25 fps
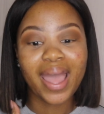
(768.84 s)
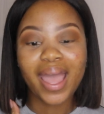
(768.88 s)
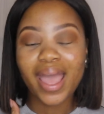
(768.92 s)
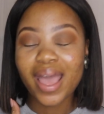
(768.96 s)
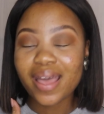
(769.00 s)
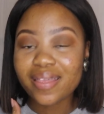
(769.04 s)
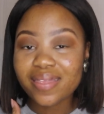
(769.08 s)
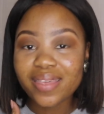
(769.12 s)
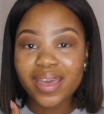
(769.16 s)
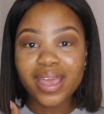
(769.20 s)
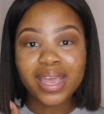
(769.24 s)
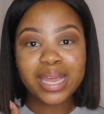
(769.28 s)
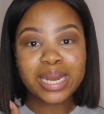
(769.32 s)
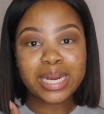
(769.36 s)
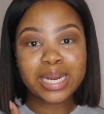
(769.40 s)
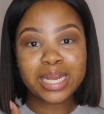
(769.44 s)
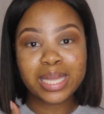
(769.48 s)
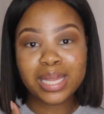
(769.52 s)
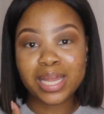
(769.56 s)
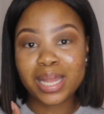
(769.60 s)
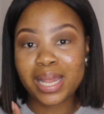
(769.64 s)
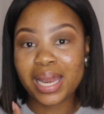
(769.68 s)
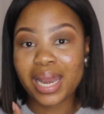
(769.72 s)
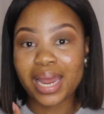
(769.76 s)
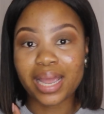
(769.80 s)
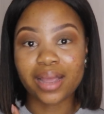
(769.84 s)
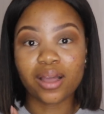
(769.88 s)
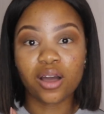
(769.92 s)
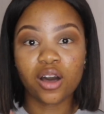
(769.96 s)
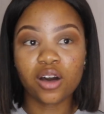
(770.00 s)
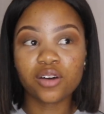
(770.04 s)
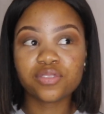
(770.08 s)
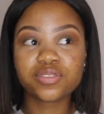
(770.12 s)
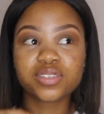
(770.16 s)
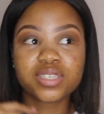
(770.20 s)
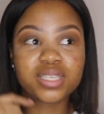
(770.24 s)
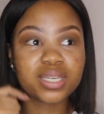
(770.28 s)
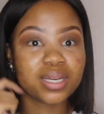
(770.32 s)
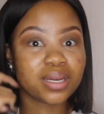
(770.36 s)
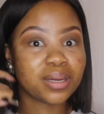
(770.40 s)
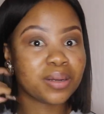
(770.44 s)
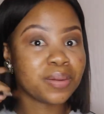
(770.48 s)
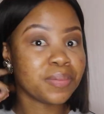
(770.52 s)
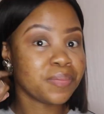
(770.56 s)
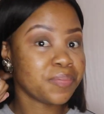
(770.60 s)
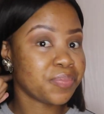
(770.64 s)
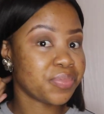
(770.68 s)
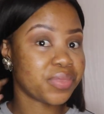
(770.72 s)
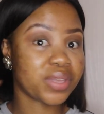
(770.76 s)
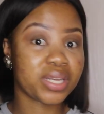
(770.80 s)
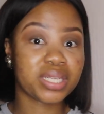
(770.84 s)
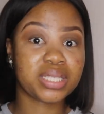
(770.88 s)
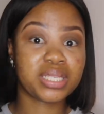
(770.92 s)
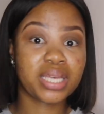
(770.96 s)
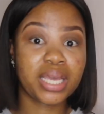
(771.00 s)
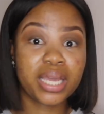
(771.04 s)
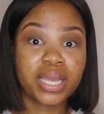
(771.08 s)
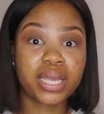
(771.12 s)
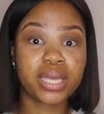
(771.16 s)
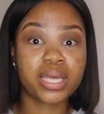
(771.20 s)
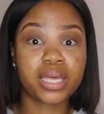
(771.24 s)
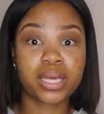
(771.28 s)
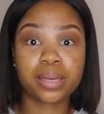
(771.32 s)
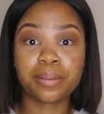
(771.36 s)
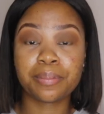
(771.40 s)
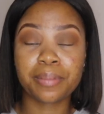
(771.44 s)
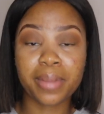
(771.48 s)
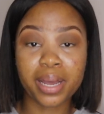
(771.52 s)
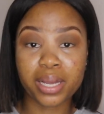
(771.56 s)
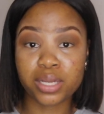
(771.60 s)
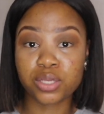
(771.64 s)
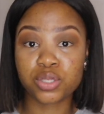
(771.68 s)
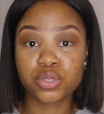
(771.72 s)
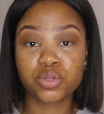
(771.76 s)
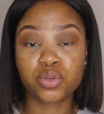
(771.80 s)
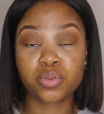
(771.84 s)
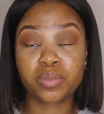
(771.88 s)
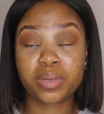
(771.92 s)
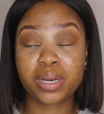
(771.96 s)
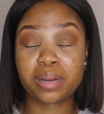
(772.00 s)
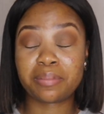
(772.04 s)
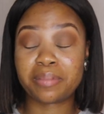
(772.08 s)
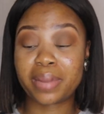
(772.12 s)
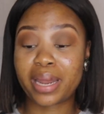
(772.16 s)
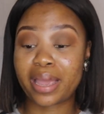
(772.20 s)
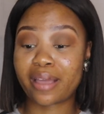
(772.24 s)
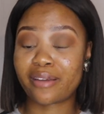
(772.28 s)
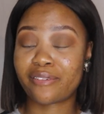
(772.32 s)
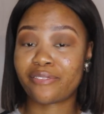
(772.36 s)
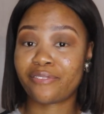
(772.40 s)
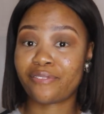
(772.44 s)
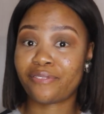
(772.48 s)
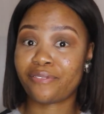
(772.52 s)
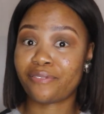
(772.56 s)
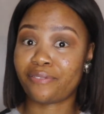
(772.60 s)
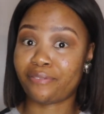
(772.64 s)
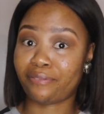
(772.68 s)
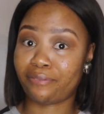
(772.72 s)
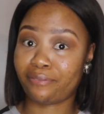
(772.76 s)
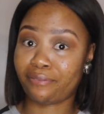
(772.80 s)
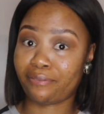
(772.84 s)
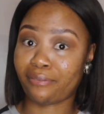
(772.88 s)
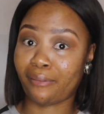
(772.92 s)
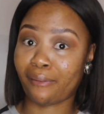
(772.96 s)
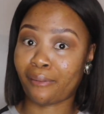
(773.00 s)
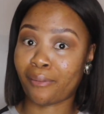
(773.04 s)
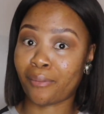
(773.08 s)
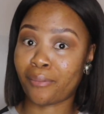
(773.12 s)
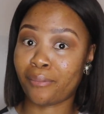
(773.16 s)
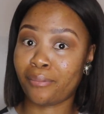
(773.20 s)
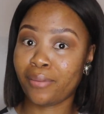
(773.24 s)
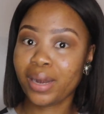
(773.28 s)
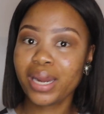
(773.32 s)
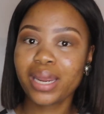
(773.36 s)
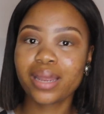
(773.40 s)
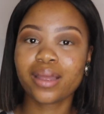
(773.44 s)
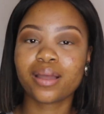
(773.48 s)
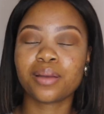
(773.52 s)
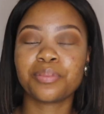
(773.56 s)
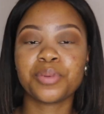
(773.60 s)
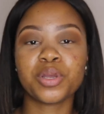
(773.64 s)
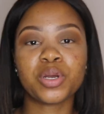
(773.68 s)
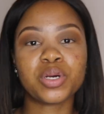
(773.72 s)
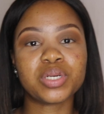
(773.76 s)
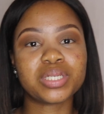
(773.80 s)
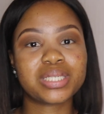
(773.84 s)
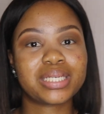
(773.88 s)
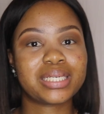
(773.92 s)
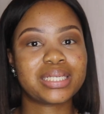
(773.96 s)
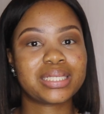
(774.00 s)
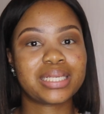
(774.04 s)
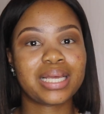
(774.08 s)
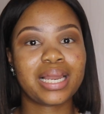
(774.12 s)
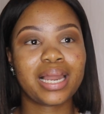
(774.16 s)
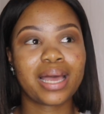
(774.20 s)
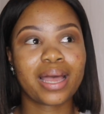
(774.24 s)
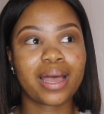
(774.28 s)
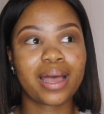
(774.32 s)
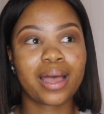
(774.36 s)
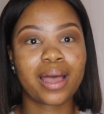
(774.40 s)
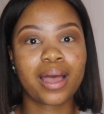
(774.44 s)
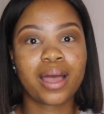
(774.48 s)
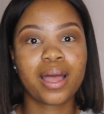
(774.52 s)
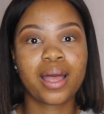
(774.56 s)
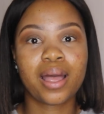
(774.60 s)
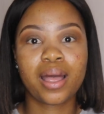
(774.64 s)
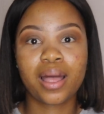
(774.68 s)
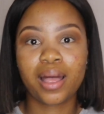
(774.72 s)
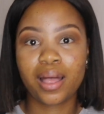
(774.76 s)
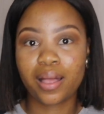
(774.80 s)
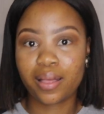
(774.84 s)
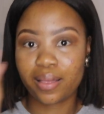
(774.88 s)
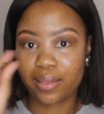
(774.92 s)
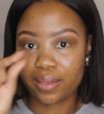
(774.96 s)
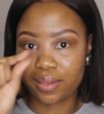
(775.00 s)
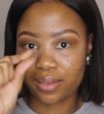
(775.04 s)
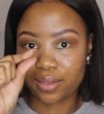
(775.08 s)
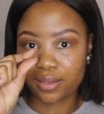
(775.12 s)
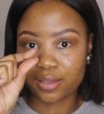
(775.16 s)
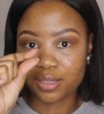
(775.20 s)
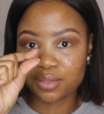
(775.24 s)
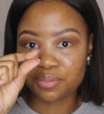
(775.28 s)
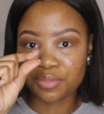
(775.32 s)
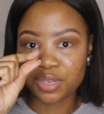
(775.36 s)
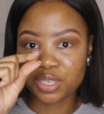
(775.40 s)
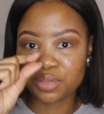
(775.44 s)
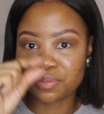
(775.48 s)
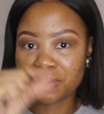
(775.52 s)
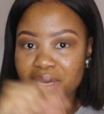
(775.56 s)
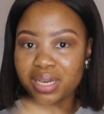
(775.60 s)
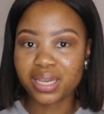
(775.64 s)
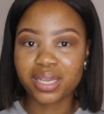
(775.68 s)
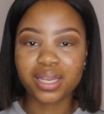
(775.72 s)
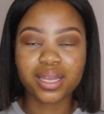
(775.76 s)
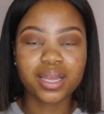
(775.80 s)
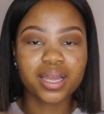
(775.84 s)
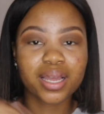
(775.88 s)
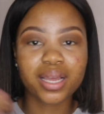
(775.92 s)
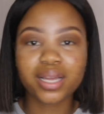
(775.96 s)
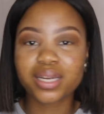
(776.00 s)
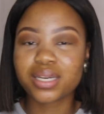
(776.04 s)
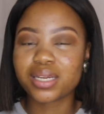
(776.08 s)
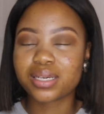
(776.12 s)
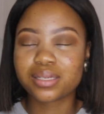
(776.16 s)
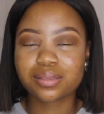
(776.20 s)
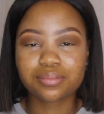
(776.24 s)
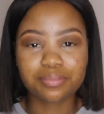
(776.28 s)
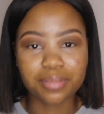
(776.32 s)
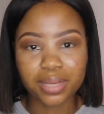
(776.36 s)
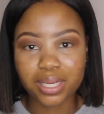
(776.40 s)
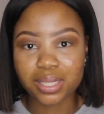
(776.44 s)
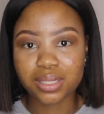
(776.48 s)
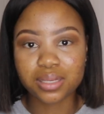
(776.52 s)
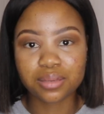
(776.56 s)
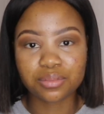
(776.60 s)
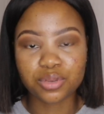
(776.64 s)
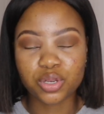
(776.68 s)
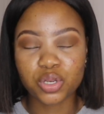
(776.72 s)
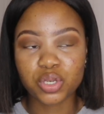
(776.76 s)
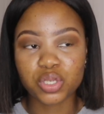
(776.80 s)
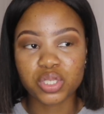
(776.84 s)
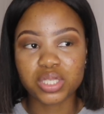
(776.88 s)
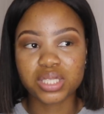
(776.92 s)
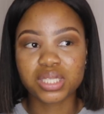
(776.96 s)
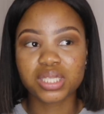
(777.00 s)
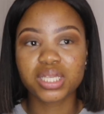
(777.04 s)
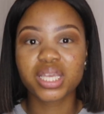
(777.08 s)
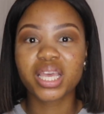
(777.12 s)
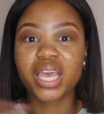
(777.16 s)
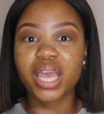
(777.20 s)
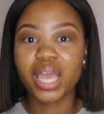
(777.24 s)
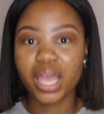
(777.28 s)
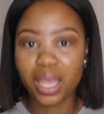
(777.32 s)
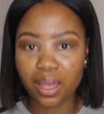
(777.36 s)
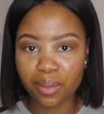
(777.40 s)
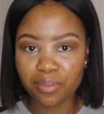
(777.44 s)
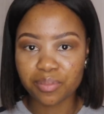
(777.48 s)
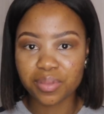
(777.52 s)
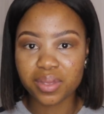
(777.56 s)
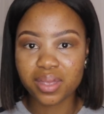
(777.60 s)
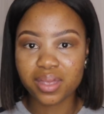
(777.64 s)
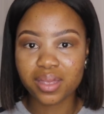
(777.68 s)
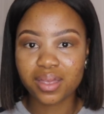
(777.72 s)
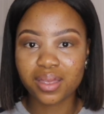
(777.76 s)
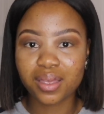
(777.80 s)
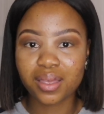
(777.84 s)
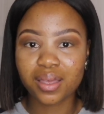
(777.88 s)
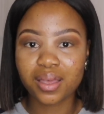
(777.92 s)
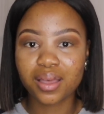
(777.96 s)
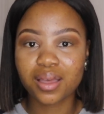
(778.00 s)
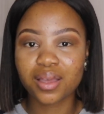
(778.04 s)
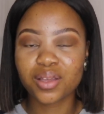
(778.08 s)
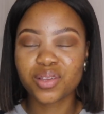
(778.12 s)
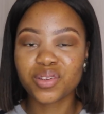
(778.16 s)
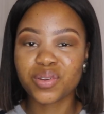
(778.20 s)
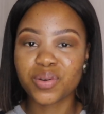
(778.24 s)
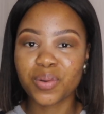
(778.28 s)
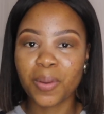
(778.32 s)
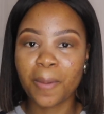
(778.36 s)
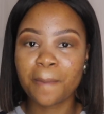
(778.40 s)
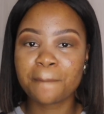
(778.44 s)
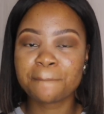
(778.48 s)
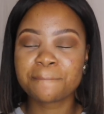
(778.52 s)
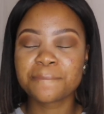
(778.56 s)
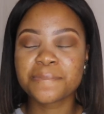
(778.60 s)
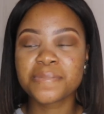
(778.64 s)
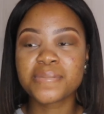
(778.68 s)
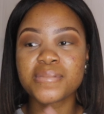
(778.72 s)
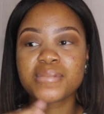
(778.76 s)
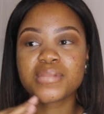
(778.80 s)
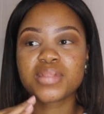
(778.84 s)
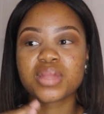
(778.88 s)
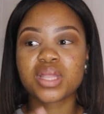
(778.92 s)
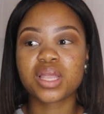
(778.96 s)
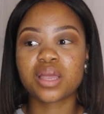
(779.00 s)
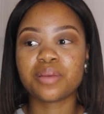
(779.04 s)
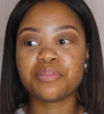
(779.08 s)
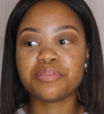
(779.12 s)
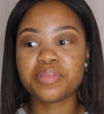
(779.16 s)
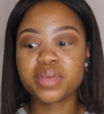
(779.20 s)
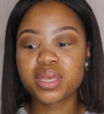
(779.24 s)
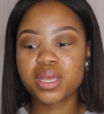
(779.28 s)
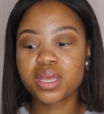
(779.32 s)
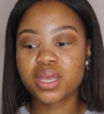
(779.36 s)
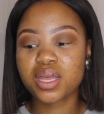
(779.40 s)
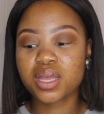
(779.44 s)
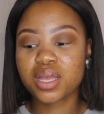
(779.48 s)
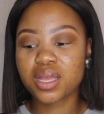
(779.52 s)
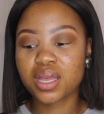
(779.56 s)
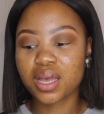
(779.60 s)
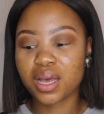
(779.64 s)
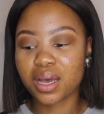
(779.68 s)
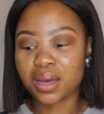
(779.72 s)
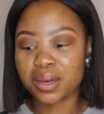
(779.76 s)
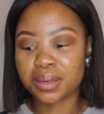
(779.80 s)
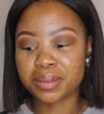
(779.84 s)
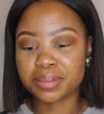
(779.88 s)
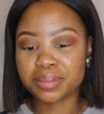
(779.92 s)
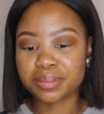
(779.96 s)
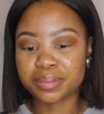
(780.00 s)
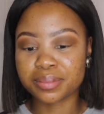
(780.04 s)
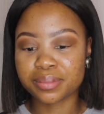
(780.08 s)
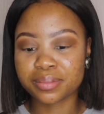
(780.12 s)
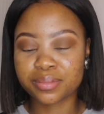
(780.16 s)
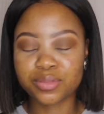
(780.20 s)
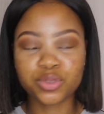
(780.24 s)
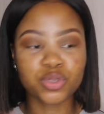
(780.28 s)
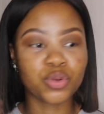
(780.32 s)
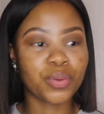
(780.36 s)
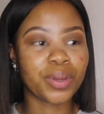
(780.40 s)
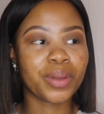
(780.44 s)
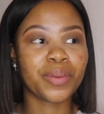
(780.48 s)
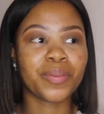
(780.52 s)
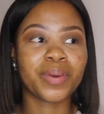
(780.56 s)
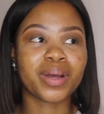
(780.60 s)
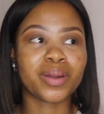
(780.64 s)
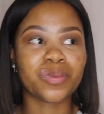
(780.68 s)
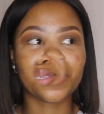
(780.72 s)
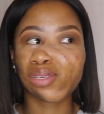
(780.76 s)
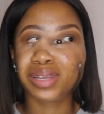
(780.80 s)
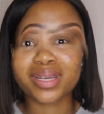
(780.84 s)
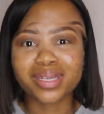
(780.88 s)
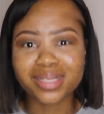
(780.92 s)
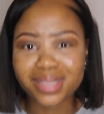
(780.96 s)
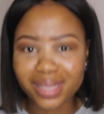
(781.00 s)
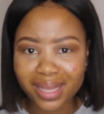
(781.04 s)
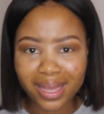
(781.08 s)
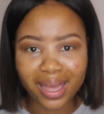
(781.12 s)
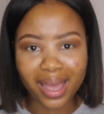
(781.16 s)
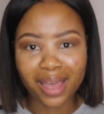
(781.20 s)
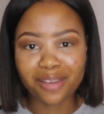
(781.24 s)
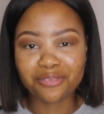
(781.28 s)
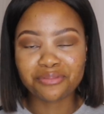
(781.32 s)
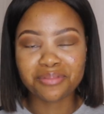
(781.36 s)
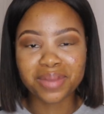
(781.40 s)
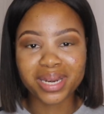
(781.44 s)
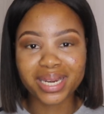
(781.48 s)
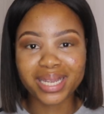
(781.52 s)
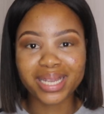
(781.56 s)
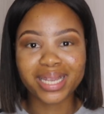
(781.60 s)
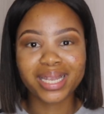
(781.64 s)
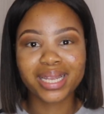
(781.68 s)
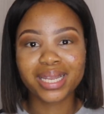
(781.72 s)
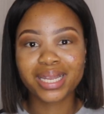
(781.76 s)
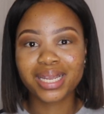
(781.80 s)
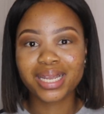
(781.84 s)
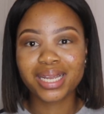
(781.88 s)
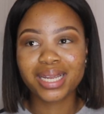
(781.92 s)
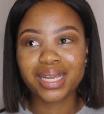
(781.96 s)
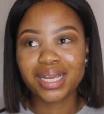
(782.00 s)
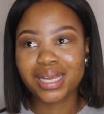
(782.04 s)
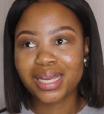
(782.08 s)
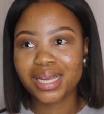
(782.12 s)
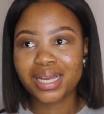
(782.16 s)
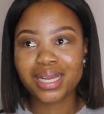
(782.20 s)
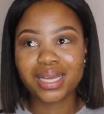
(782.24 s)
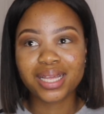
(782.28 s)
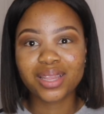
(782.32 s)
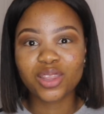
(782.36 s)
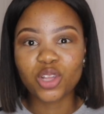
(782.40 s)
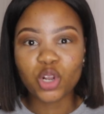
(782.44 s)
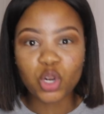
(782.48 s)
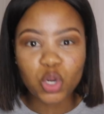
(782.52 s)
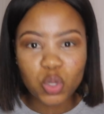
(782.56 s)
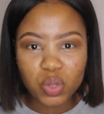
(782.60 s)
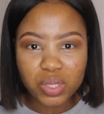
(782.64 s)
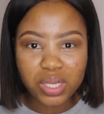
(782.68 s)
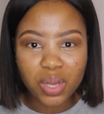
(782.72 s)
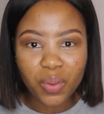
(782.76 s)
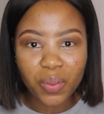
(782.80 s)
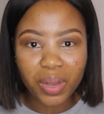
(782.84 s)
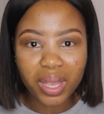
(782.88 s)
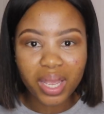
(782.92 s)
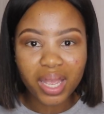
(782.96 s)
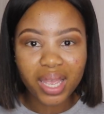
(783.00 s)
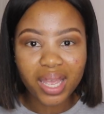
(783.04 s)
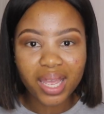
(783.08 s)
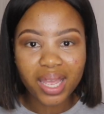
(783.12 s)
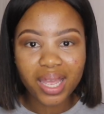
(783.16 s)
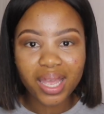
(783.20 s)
at the end, like, after they take my installment, I'm like, freak, because kesalaka this much money, it doesn't matter because ke happy, you know. Me, doing what else do we have money? The clothes I wear,